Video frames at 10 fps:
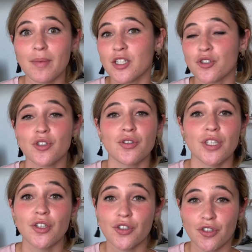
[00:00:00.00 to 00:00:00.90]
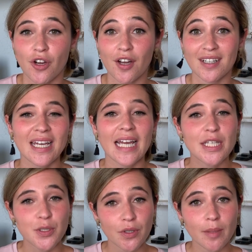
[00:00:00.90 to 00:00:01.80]
introducing you to their audience.
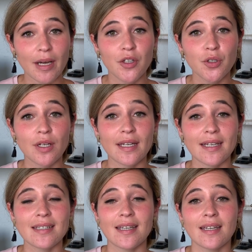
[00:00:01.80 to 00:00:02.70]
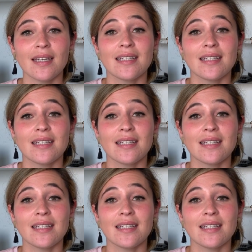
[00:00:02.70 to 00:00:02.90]
It's really about you connecting